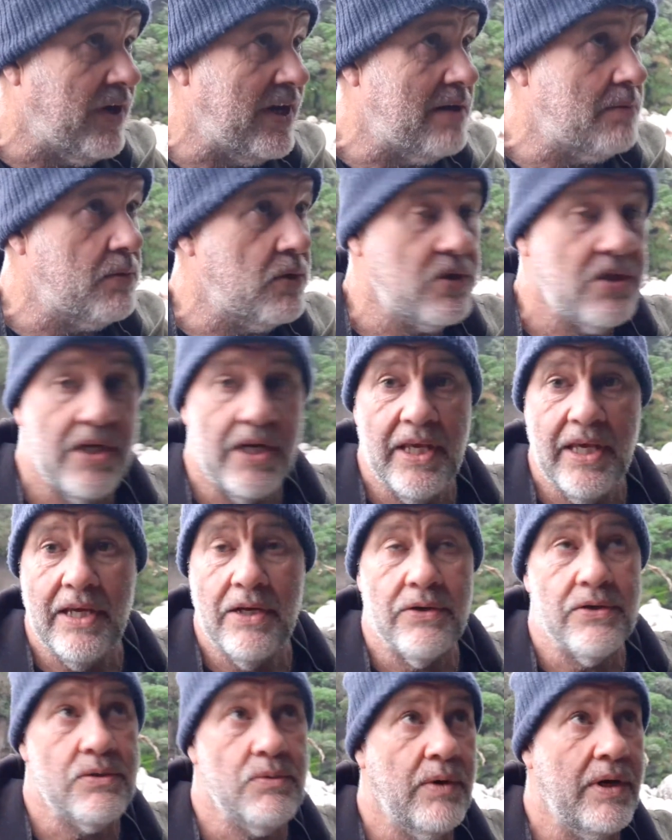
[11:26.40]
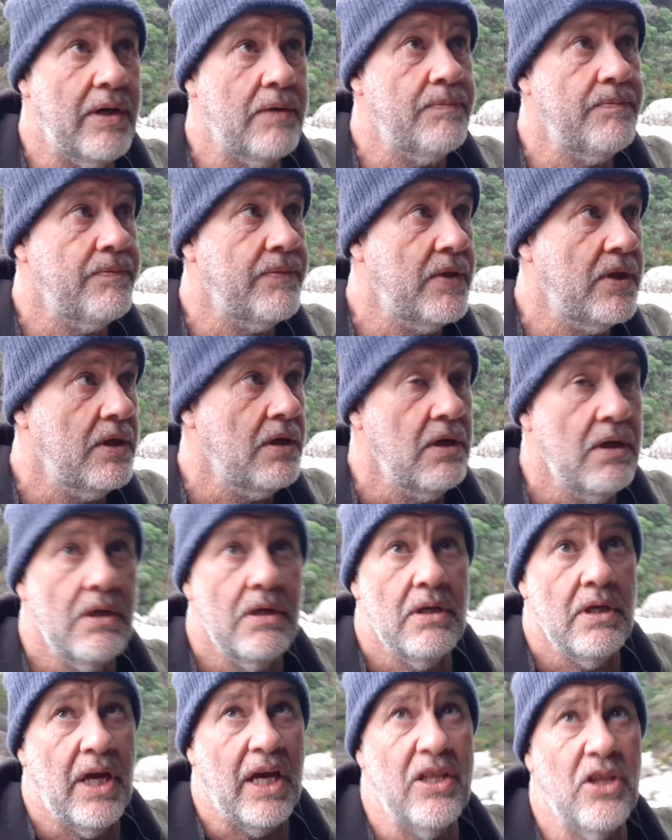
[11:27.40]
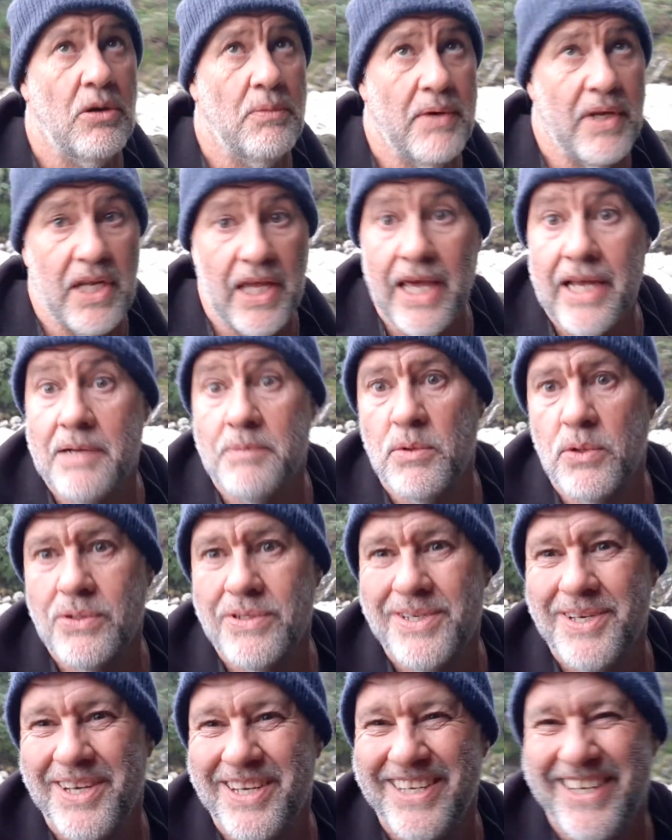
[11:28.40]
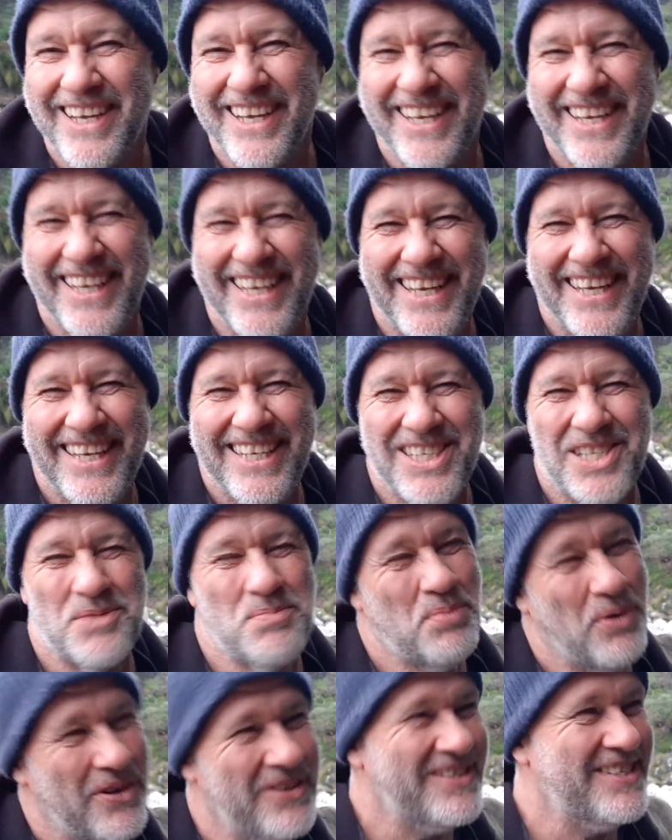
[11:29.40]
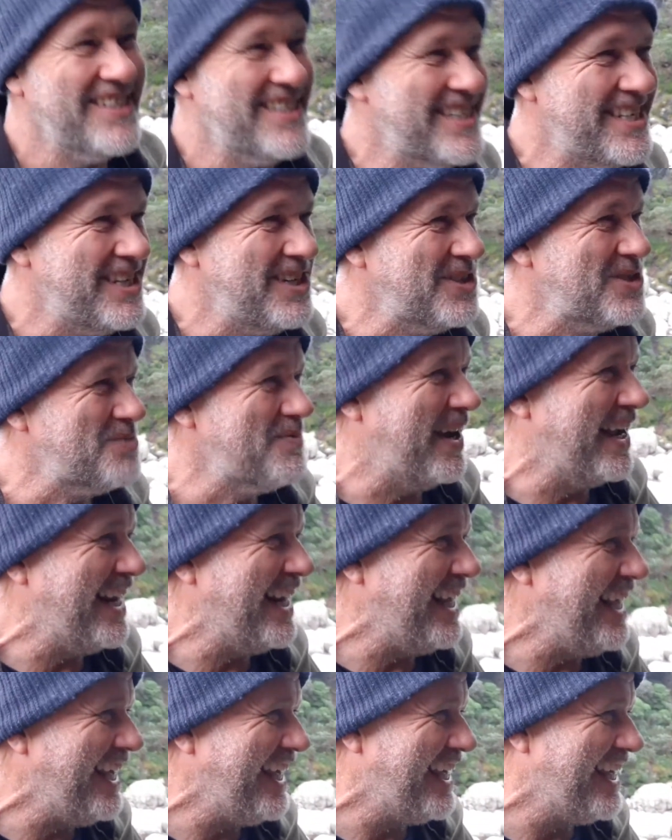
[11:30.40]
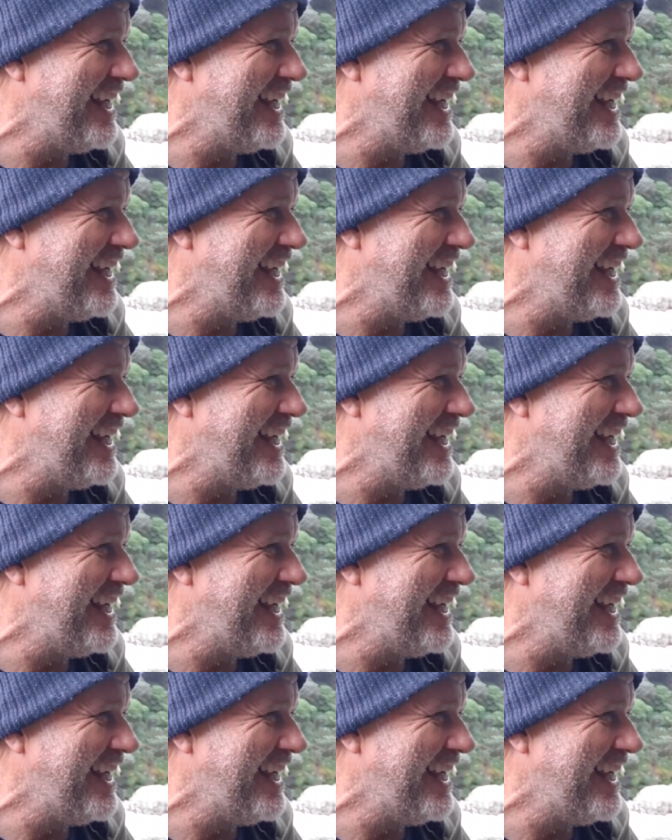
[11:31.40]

animals that are here as well. And not many animals, just birds and seals mainly,